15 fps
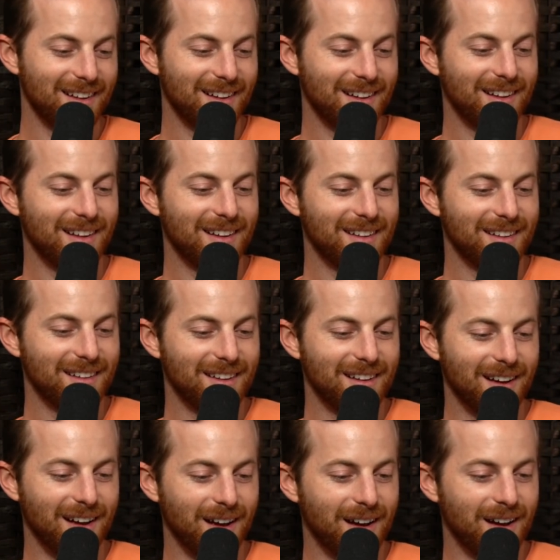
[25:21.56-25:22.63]

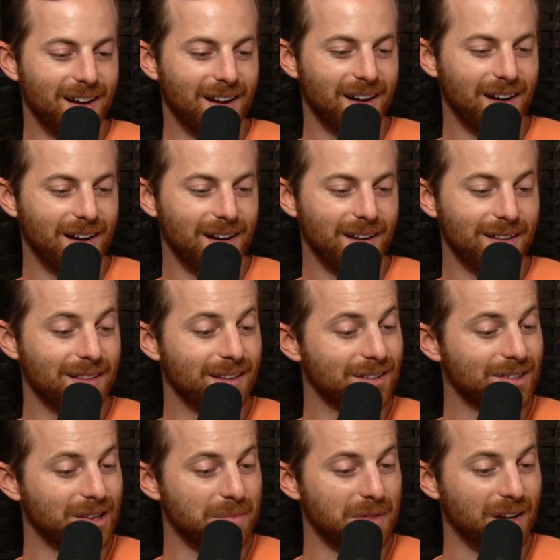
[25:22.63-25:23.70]

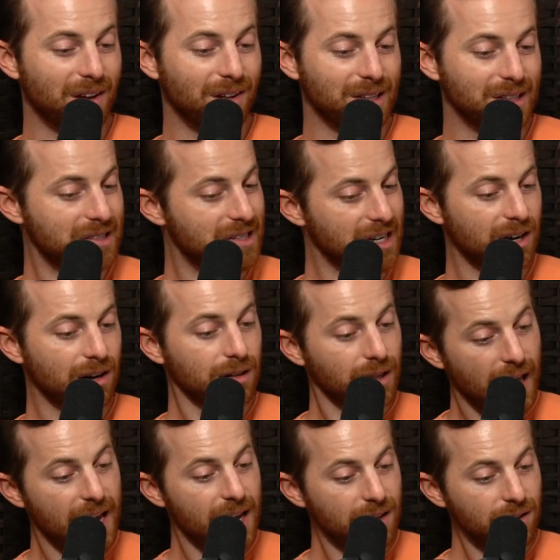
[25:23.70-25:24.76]
There's something called
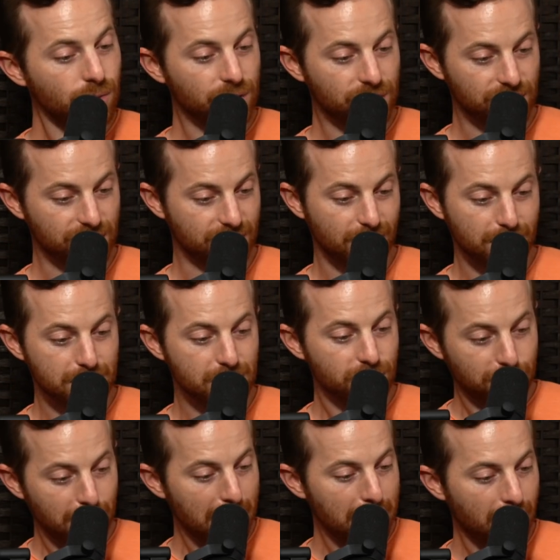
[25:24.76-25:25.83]
Diggerland, which is an
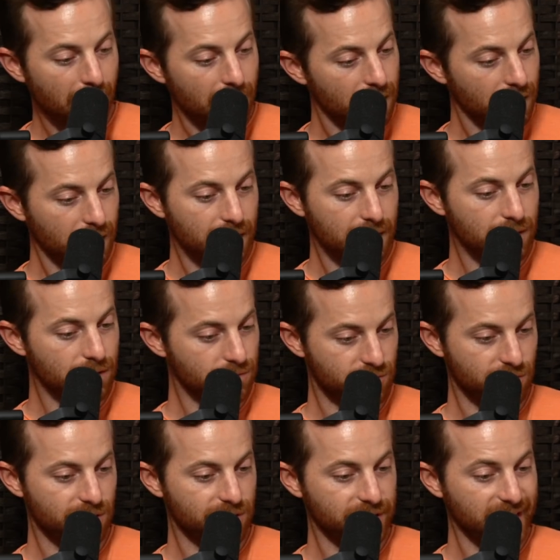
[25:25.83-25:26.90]
amusement park in New
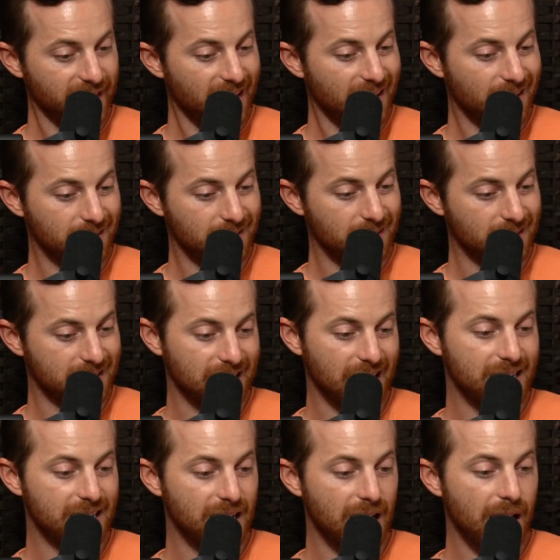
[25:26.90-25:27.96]
Jersey and
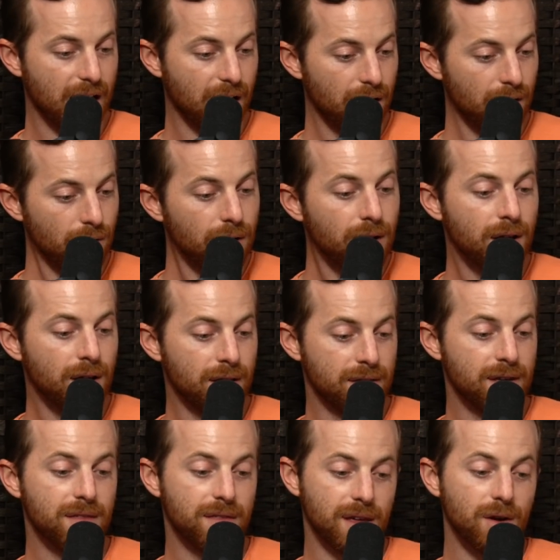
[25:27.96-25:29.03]
San Diego.
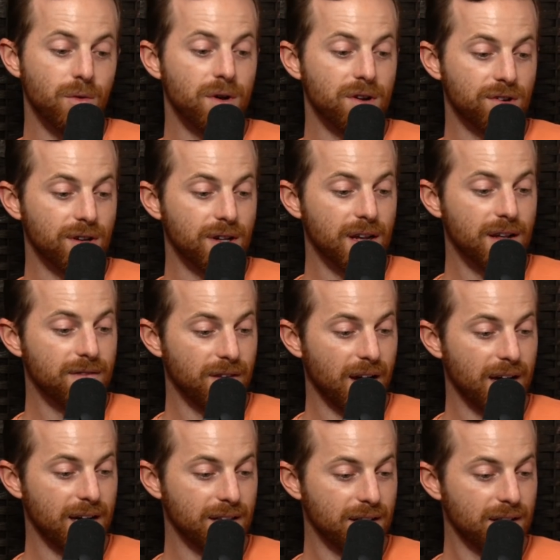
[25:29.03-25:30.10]
They think we should
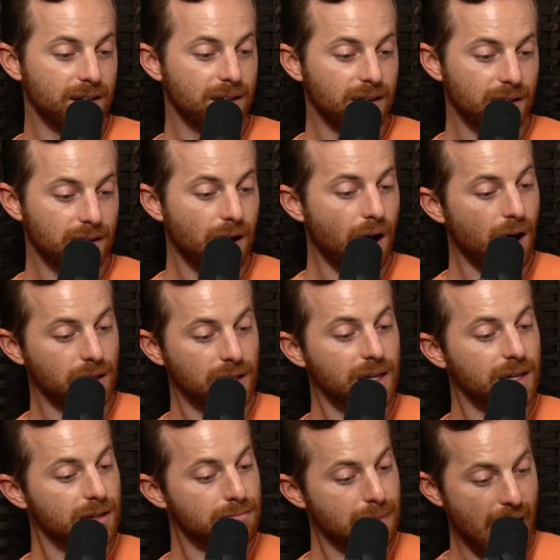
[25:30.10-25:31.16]
invite
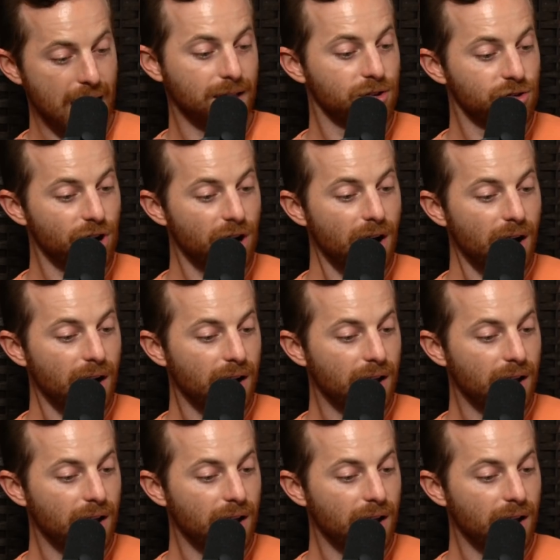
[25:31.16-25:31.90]
Colleen Ballinger.